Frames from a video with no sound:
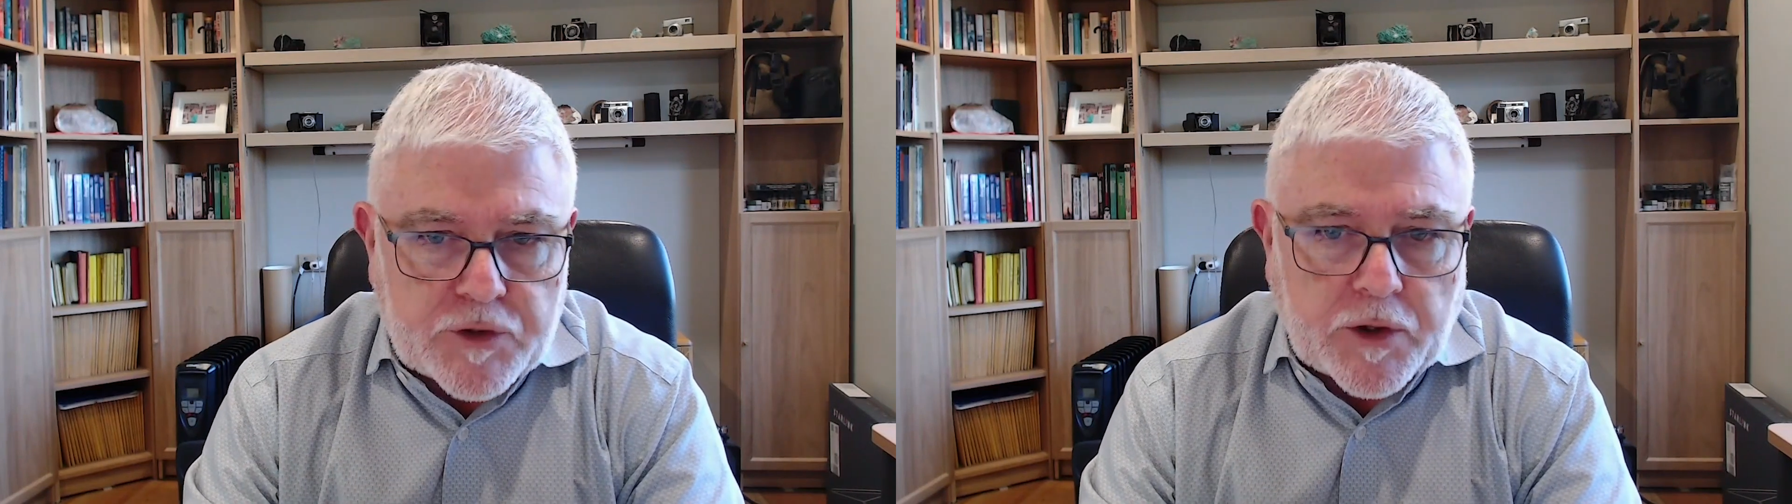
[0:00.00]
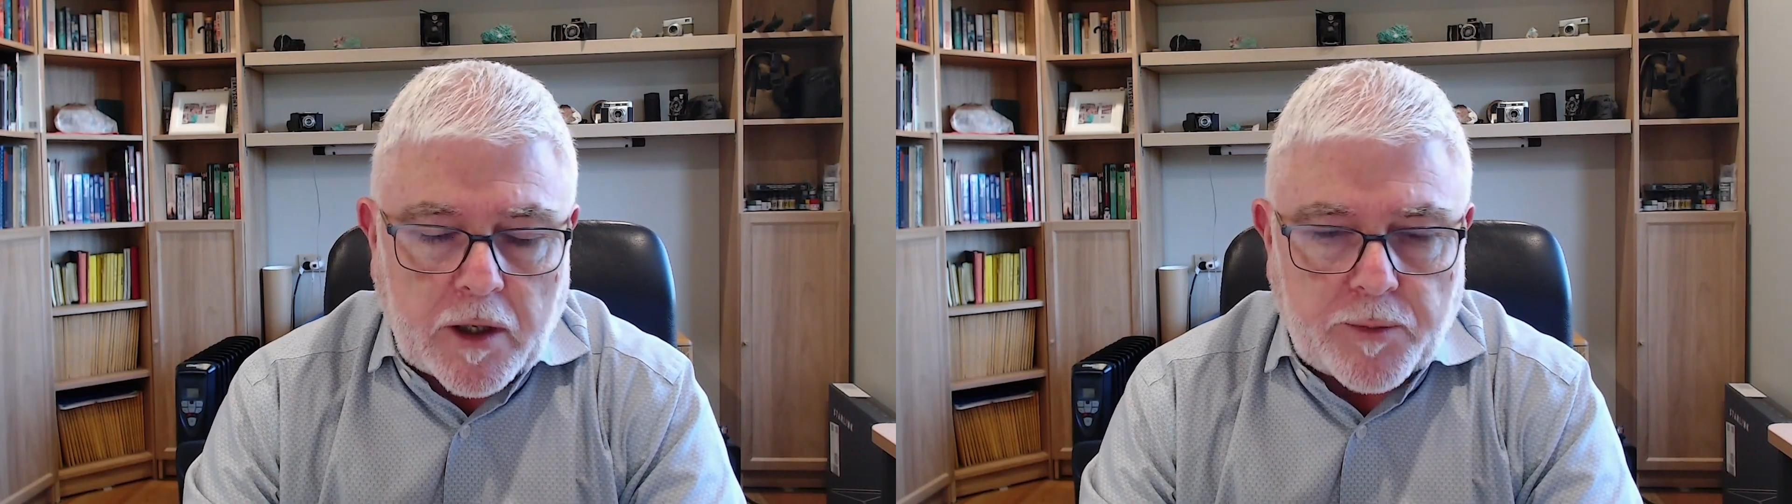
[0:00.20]

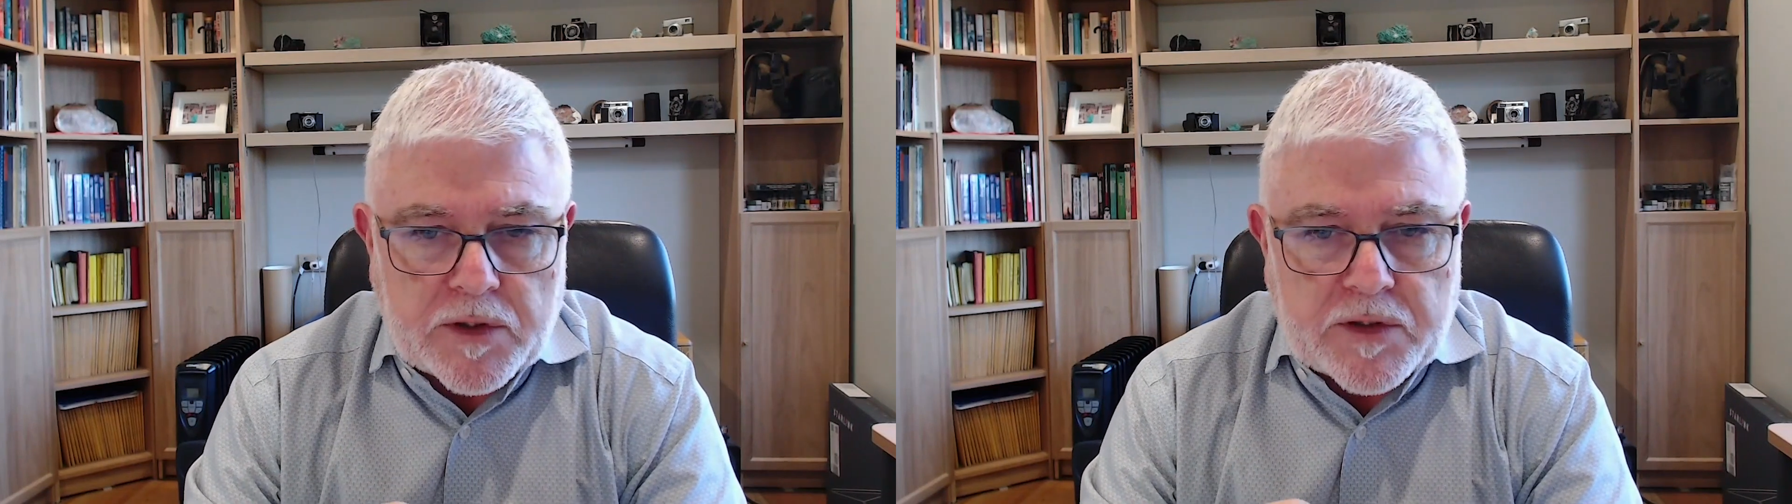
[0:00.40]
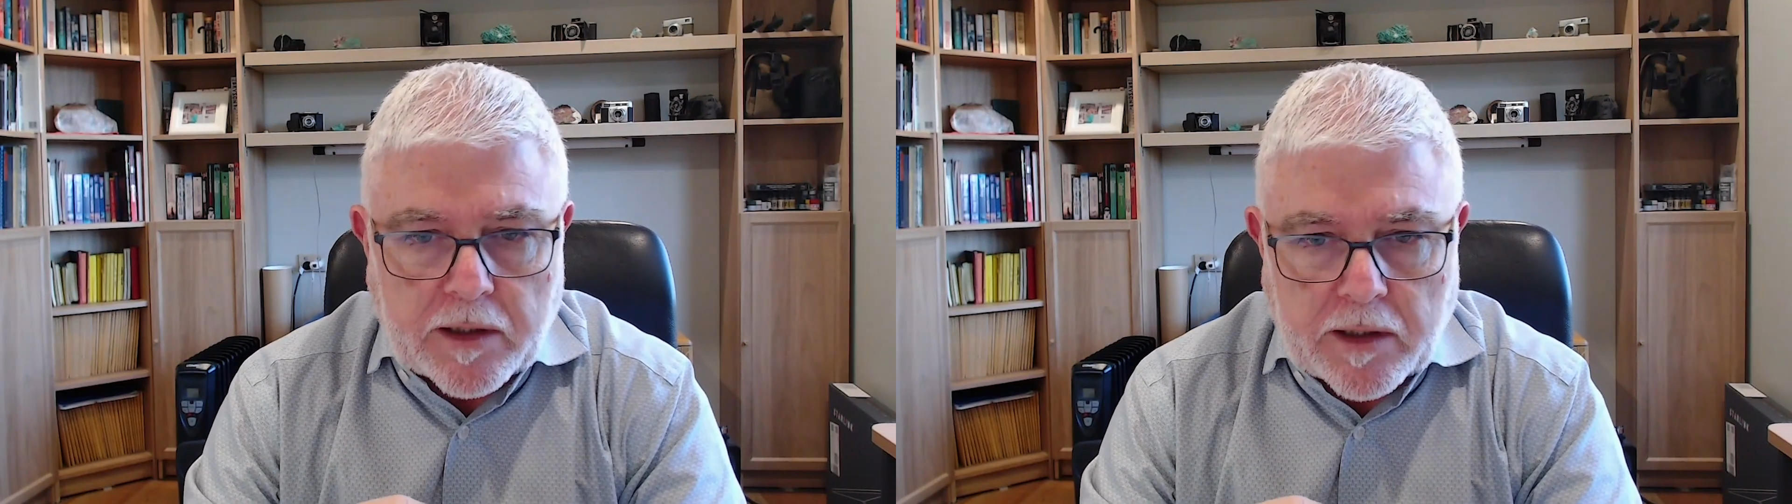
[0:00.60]
scoping
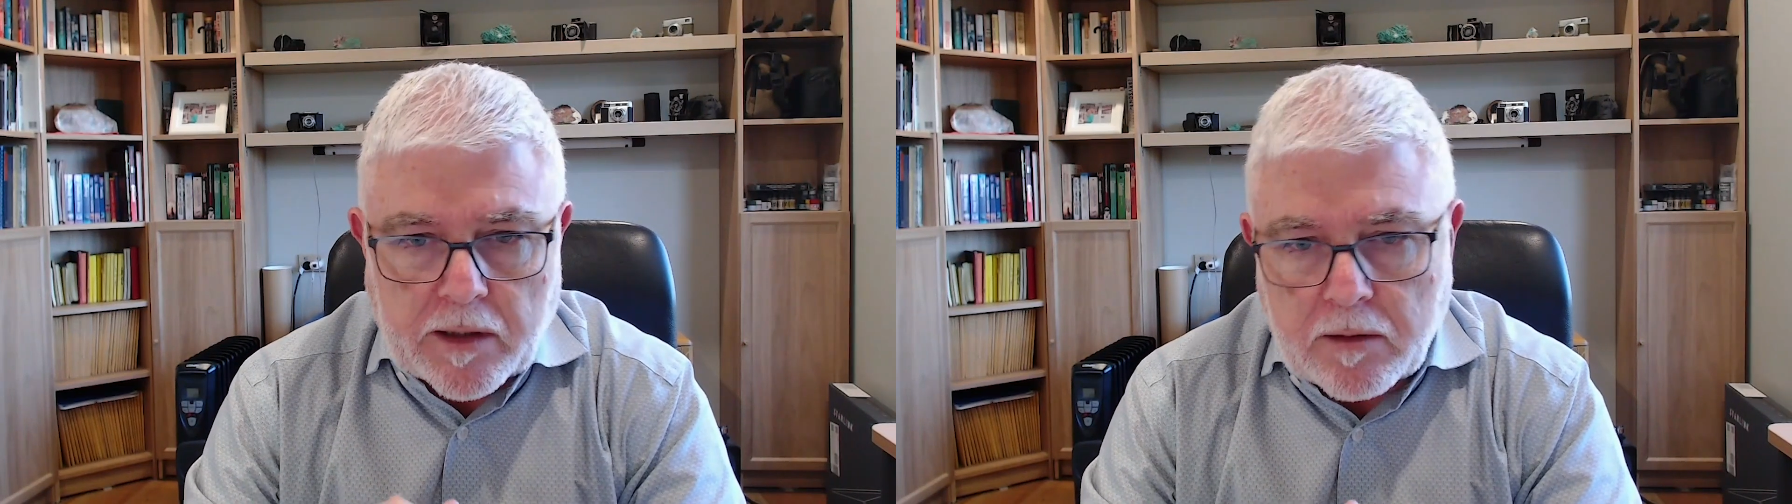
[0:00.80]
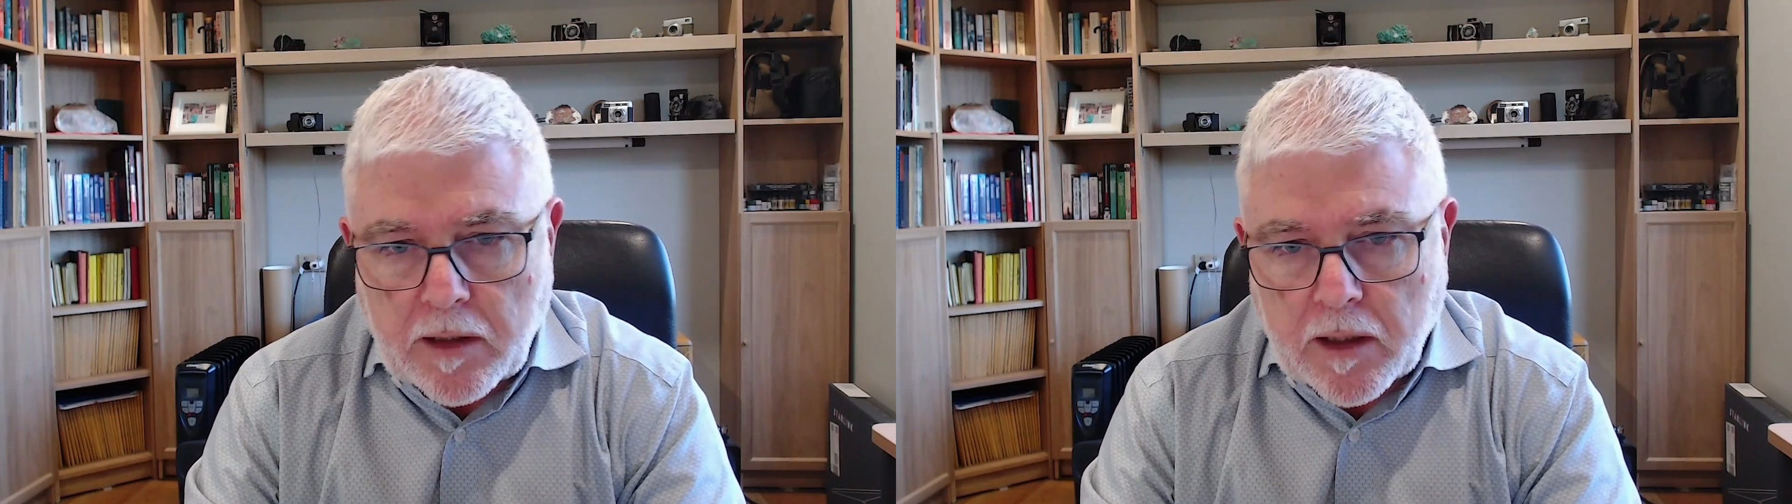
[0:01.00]
study